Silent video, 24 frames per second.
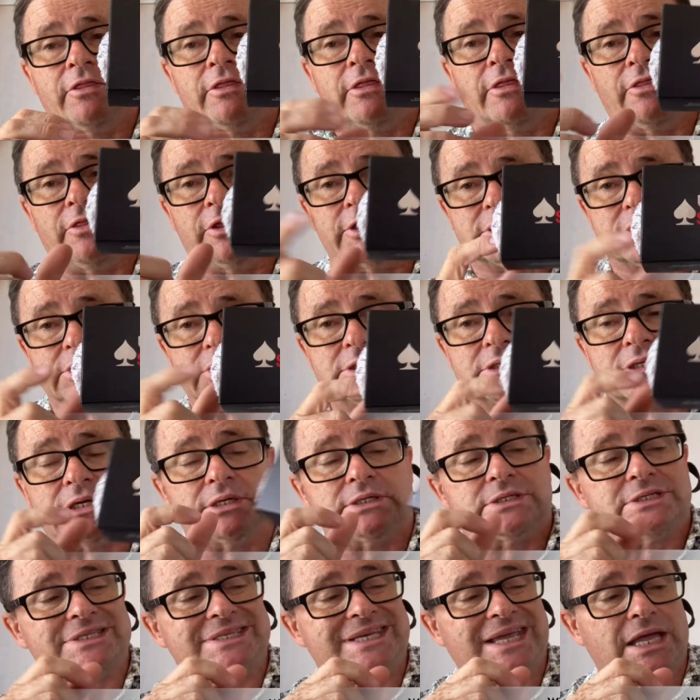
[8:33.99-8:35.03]
This is
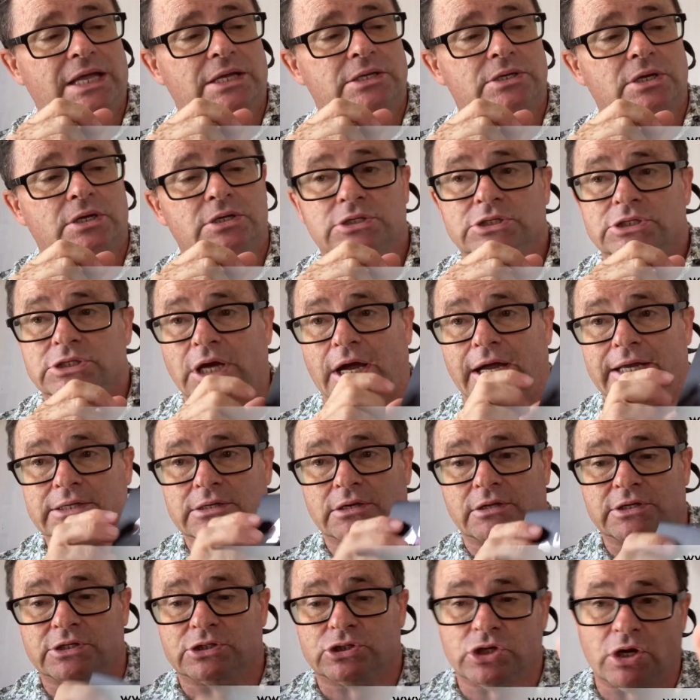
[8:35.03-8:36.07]
Second Sight.
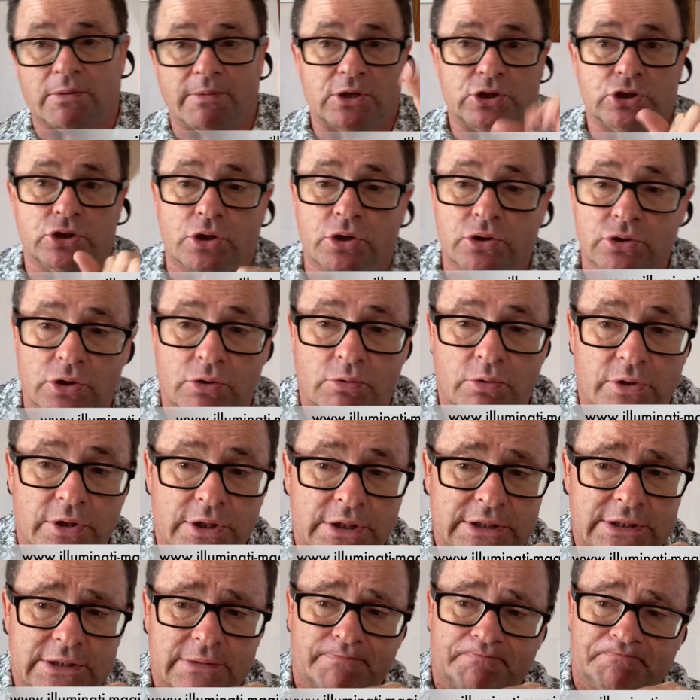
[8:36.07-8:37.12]
There's so much you can do with
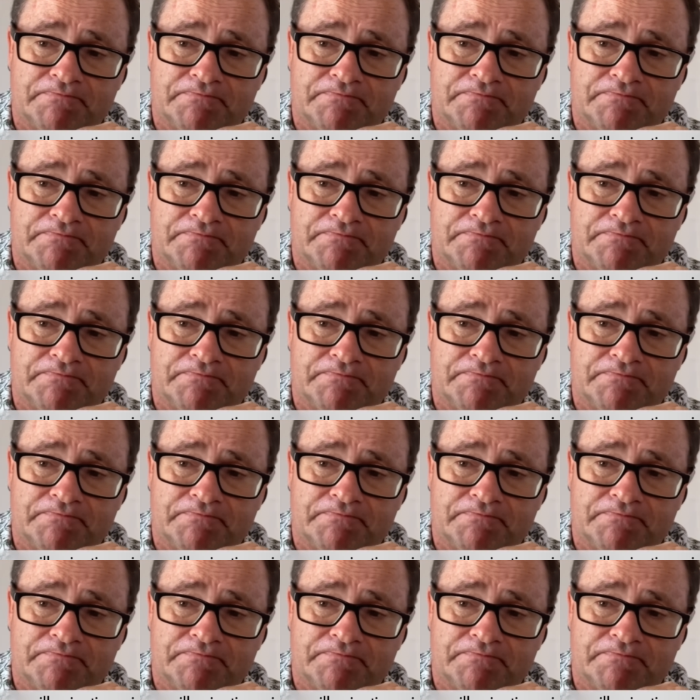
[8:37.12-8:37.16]
this.